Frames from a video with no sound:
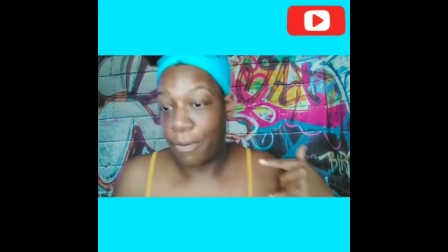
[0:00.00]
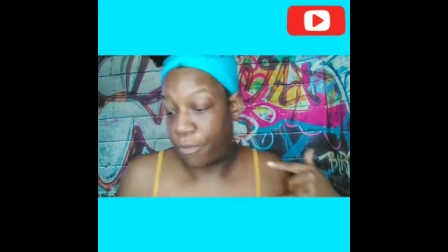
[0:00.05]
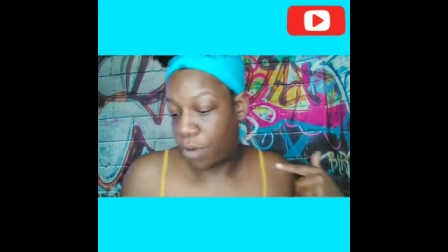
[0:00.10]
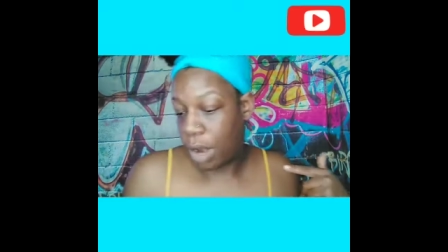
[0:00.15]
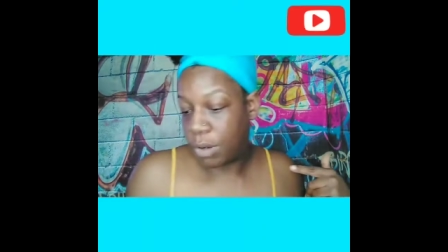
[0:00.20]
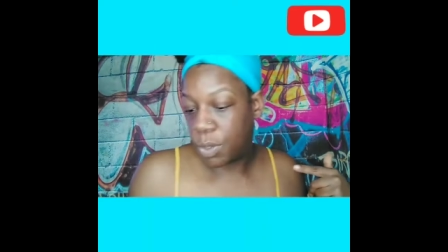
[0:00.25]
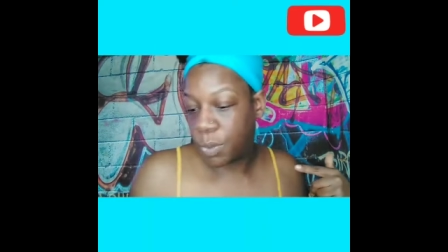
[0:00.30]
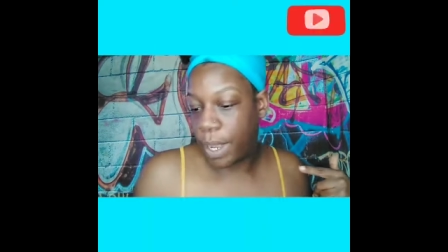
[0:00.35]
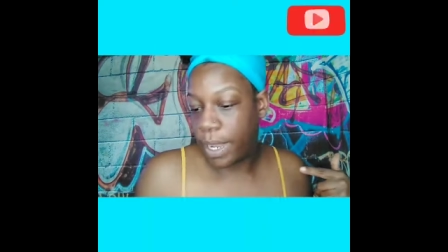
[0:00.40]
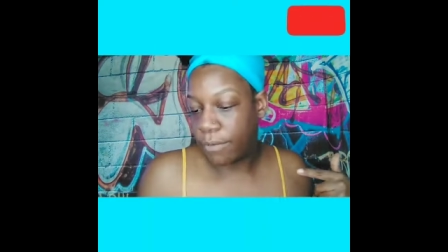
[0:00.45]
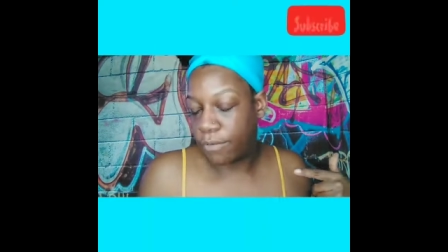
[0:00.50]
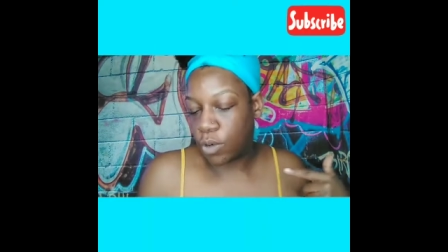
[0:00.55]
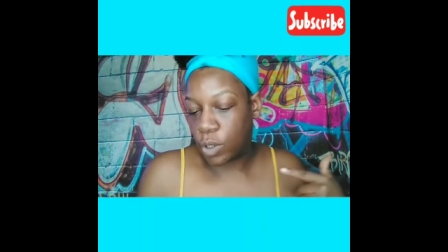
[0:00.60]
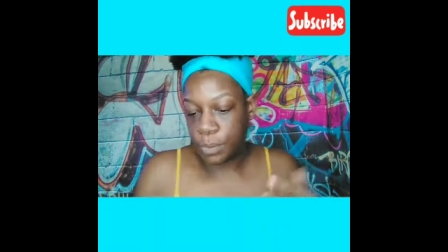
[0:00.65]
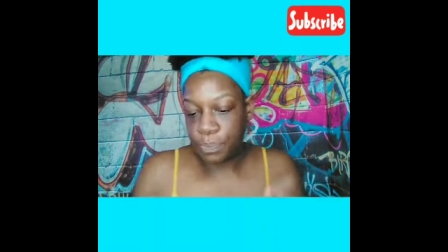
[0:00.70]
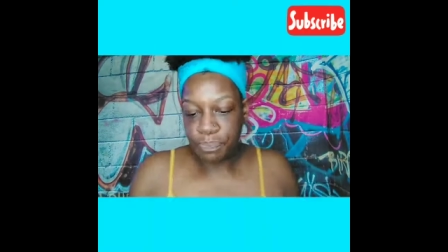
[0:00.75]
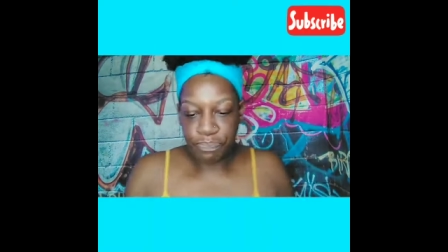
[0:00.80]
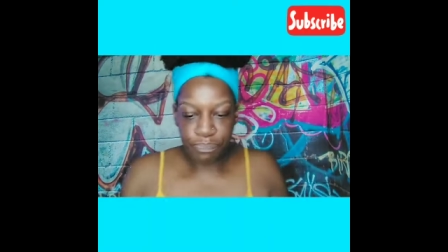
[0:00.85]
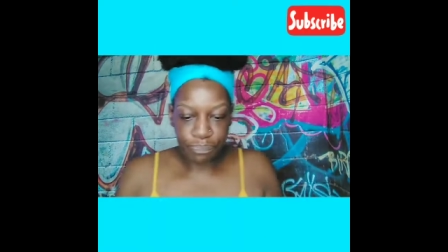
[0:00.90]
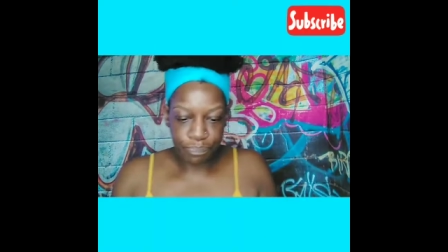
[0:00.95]
for I was waiting
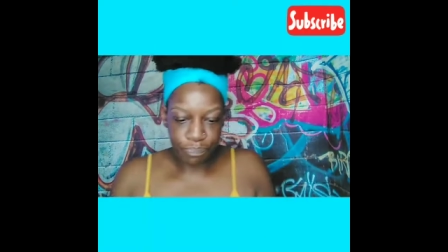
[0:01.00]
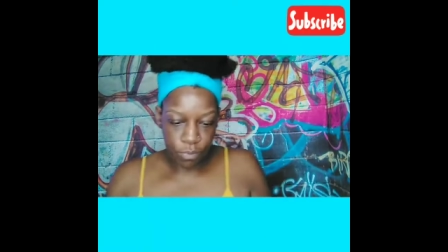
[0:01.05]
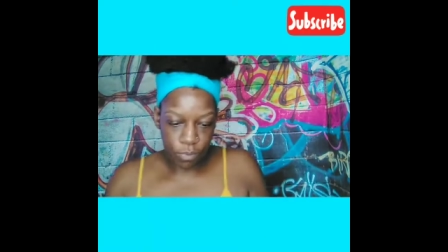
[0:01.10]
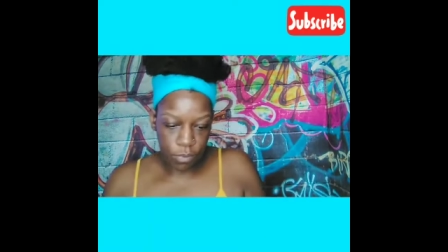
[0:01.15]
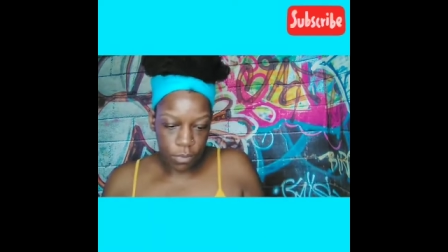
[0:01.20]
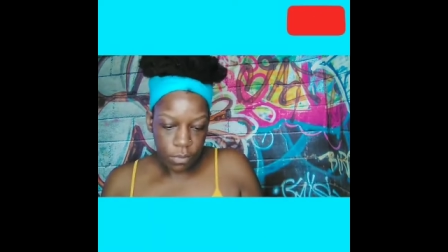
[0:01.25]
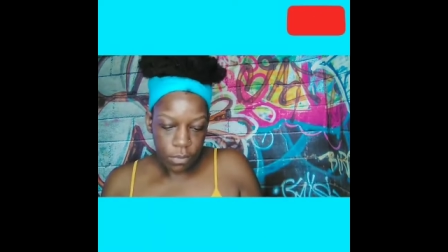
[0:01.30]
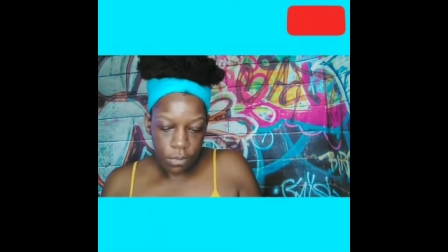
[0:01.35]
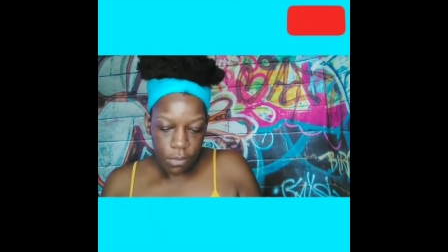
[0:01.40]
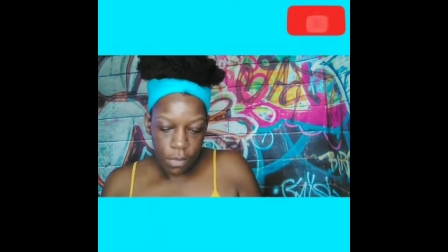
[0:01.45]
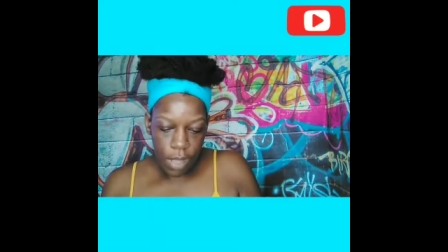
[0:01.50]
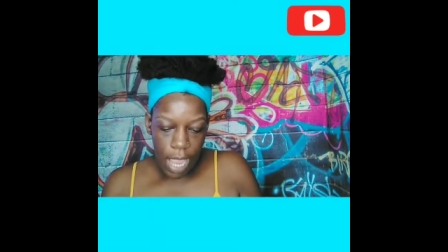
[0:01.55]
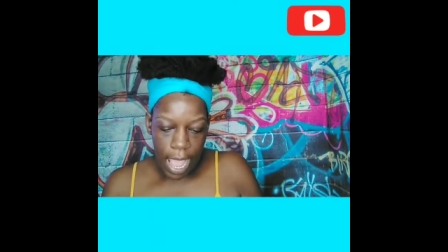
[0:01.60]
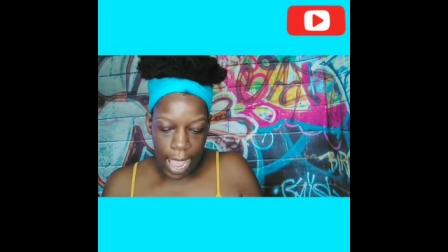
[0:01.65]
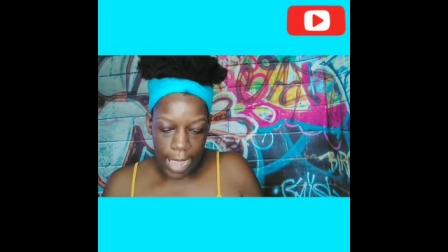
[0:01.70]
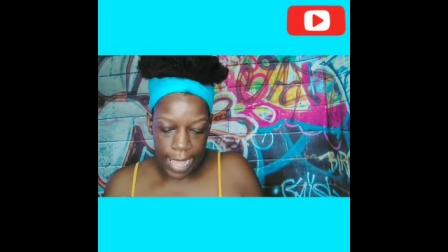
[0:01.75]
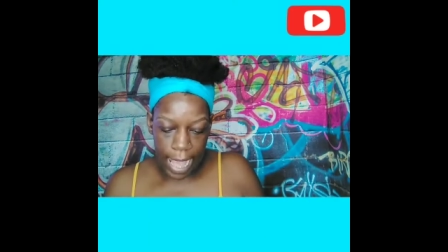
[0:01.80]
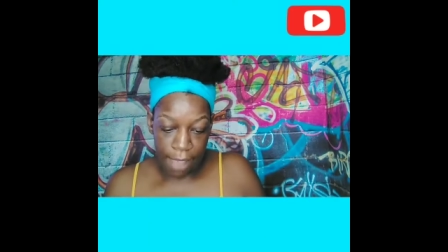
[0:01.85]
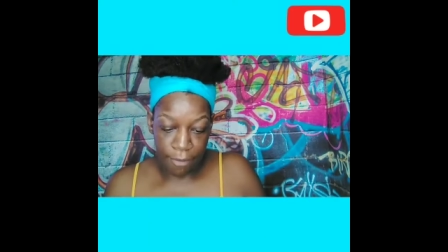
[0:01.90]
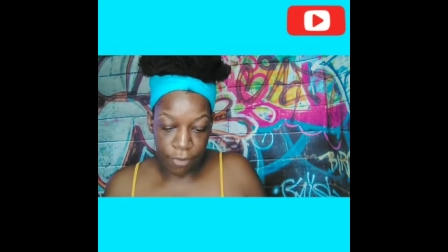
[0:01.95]
for.
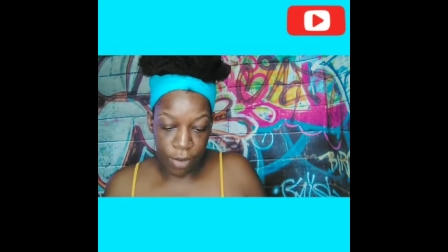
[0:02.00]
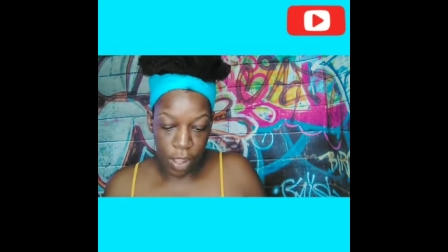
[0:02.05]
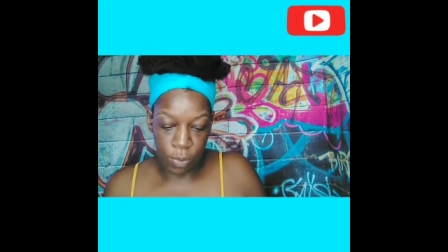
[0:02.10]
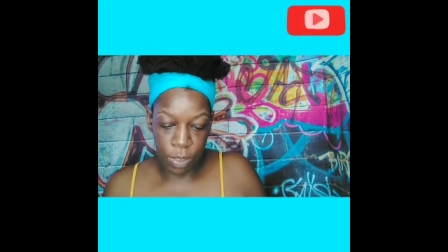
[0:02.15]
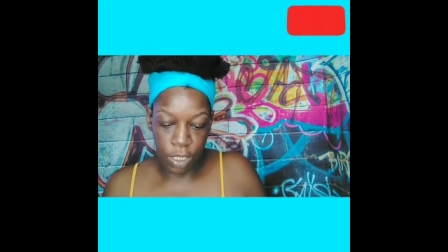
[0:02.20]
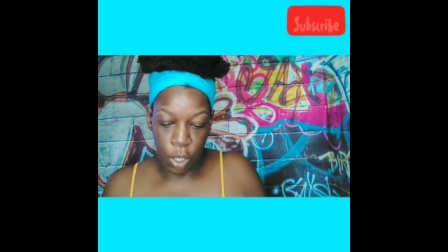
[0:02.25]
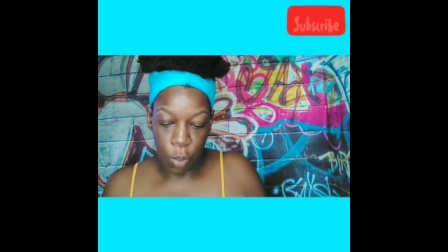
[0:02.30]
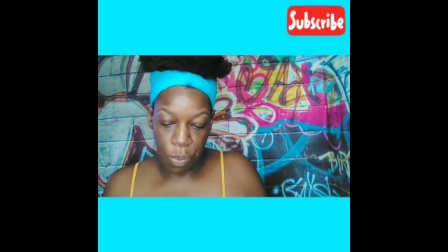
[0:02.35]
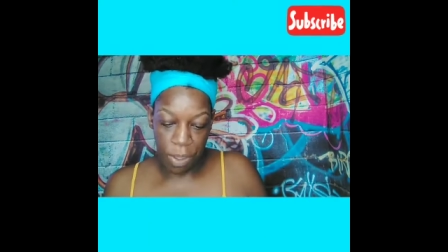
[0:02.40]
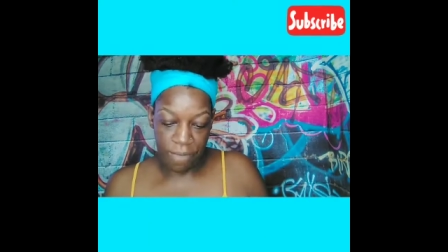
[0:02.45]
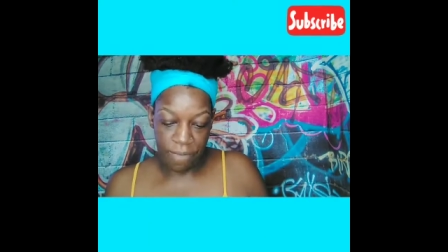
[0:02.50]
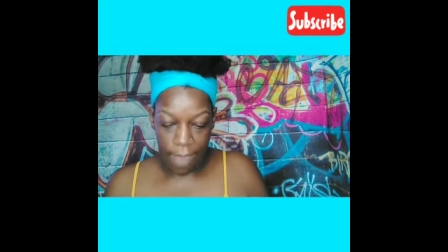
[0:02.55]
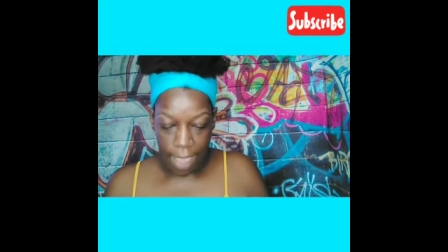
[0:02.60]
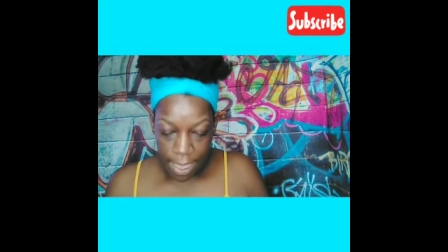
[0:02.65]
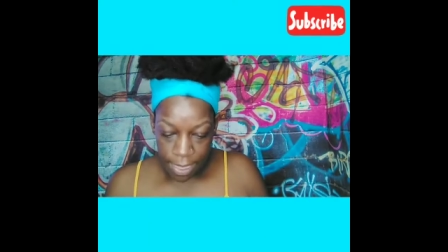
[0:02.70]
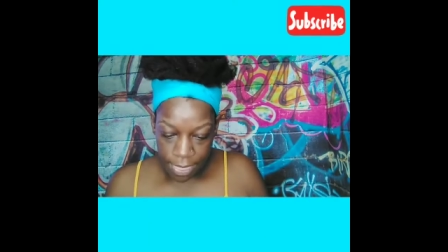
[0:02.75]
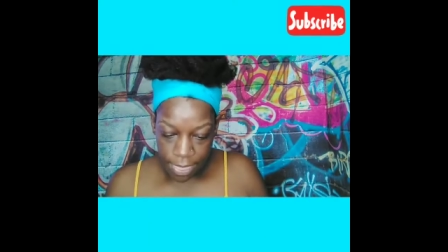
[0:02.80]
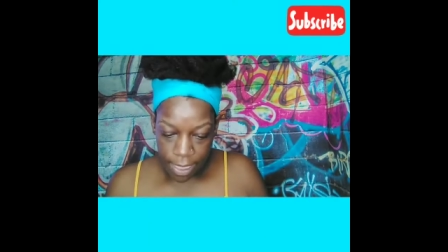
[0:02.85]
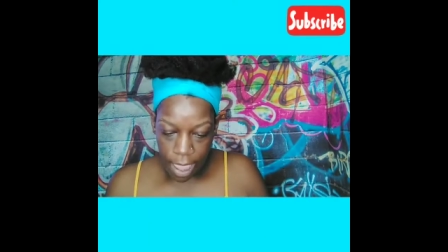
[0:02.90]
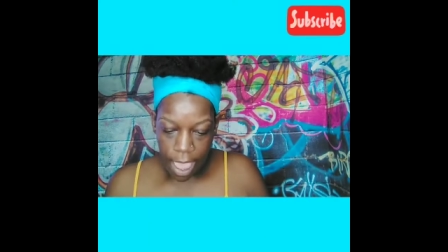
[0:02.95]
I got from Soapy
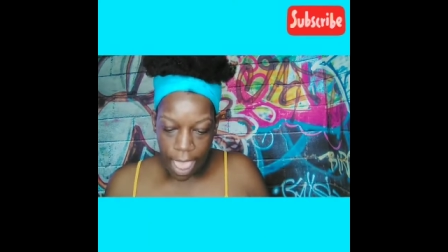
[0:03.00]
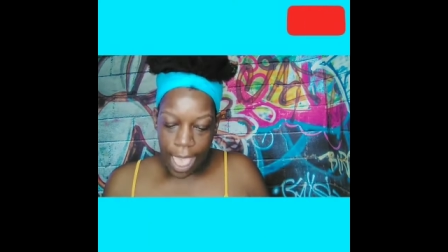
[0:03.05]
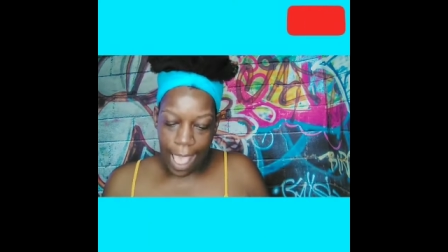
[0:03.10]
Faith.